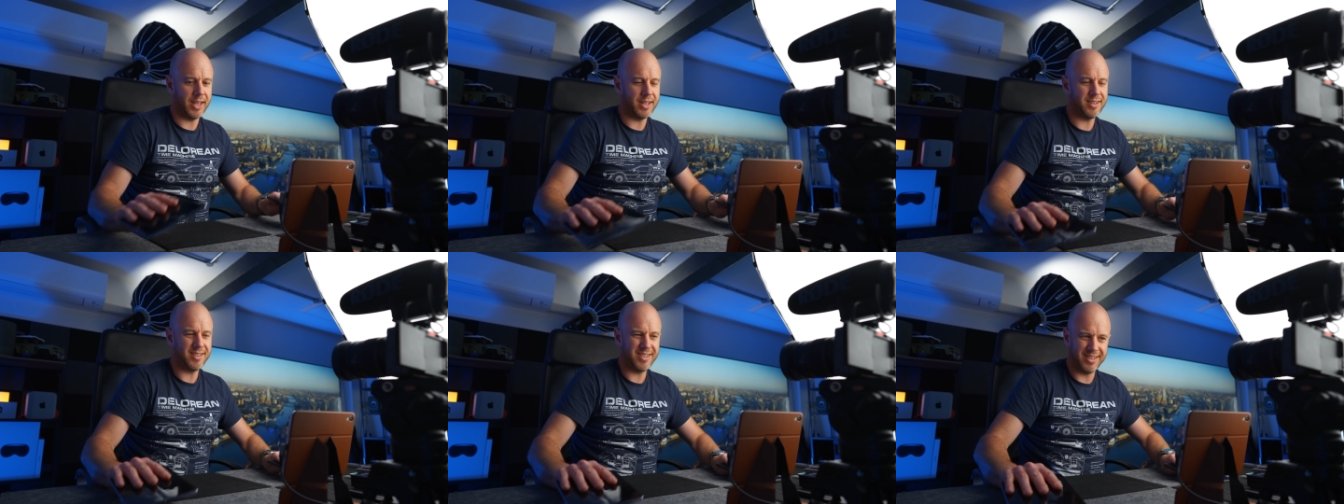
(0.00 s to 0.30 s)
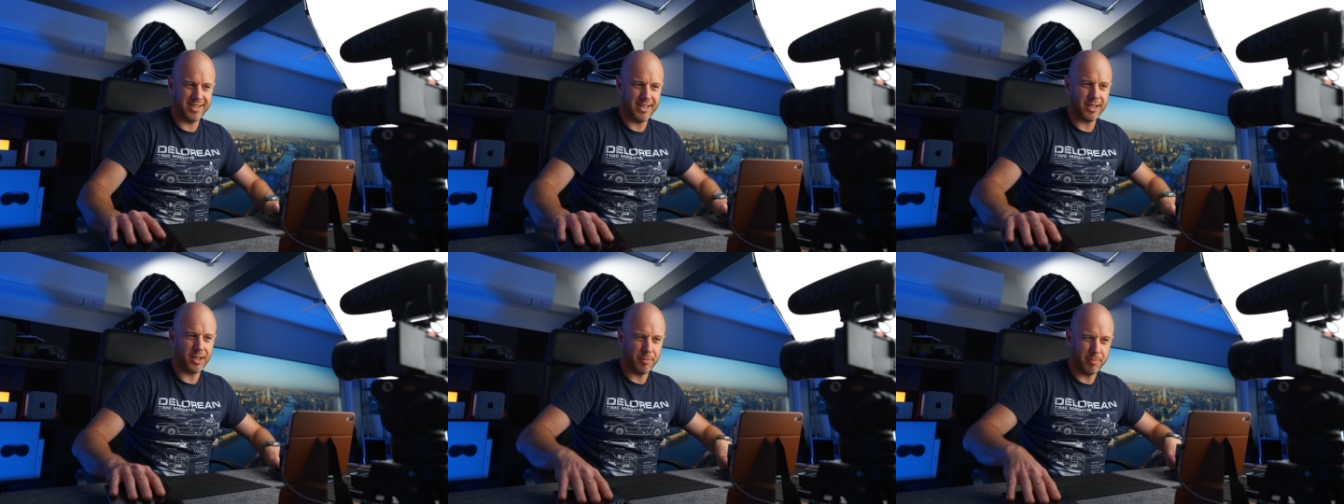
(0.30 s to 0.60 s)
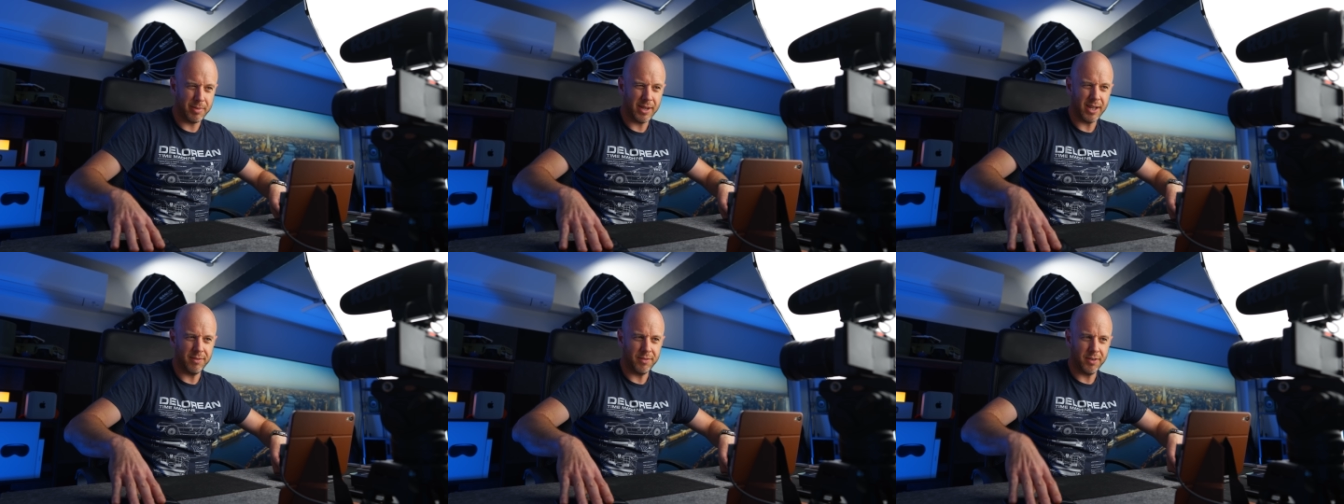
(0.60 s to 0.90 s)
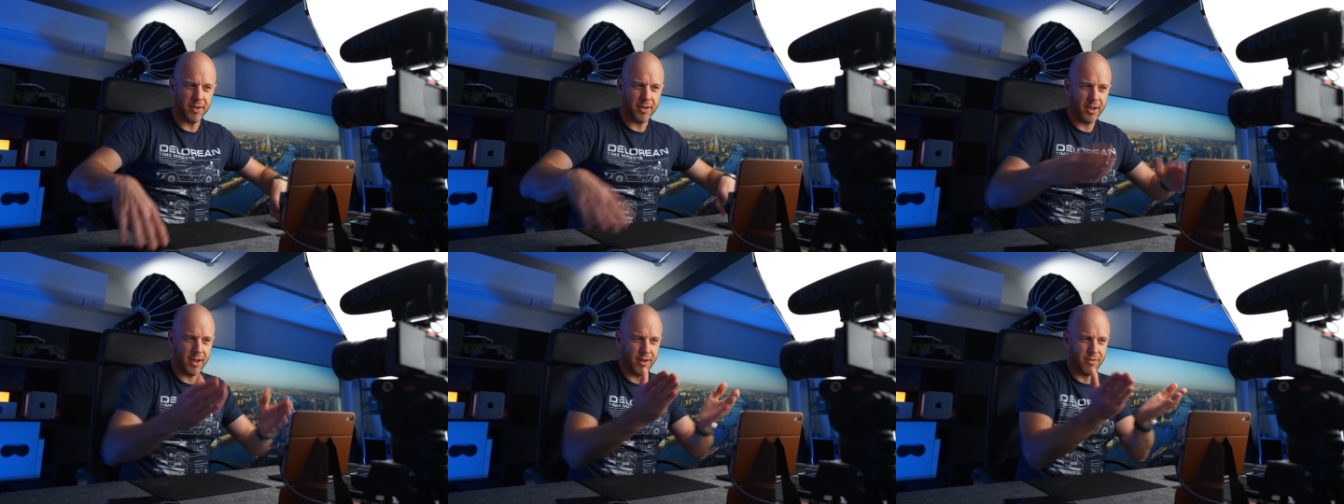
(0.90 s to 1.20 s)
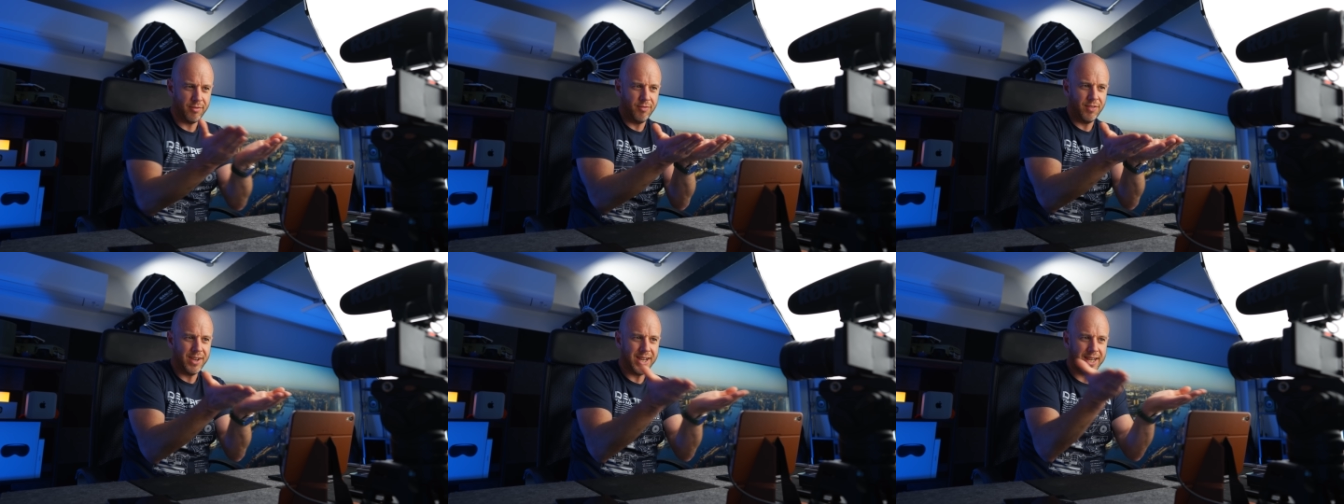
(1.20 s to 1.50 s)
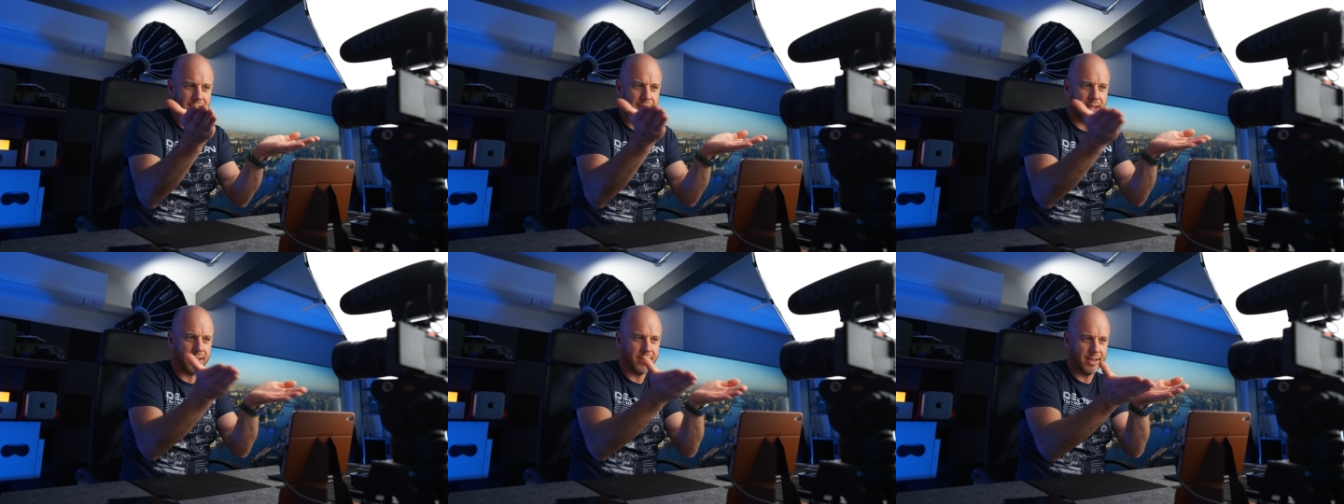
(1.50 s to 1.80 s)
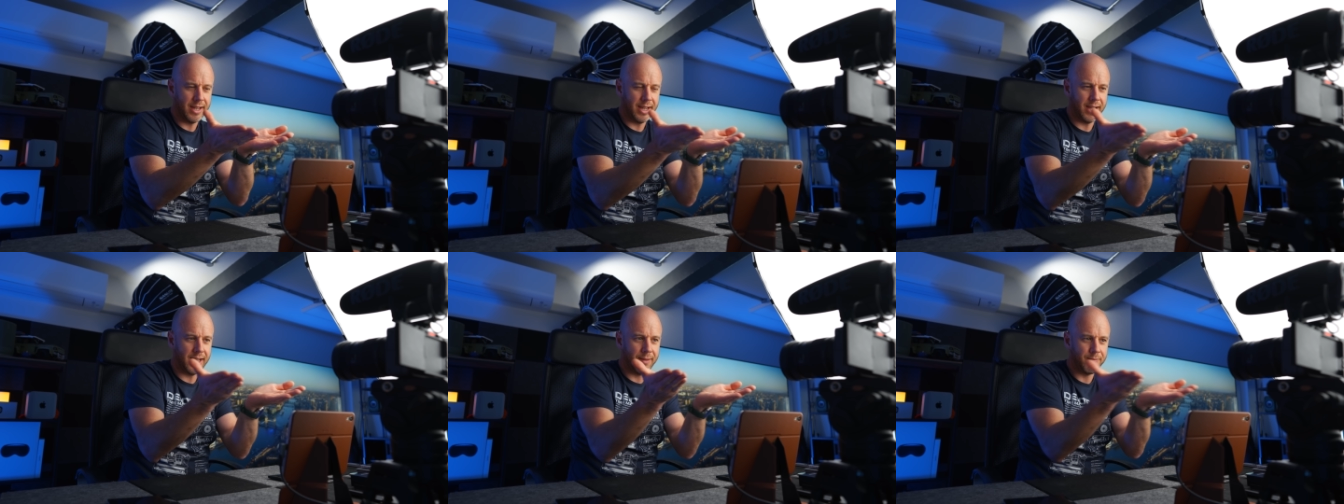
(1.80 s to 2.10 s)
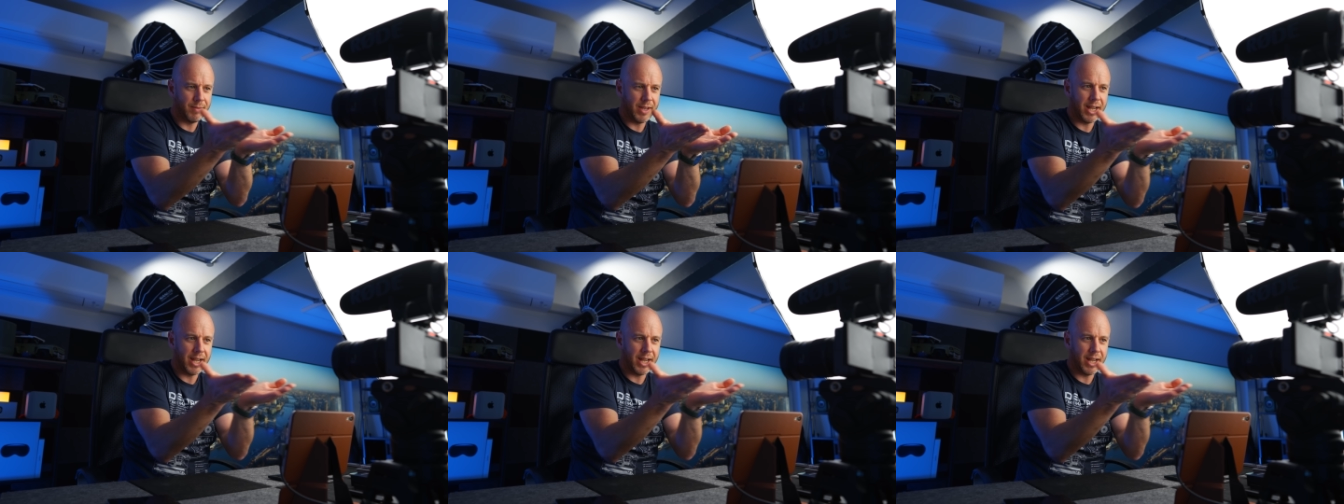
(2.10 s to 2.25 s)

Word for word: there's still a bit of a, a V there.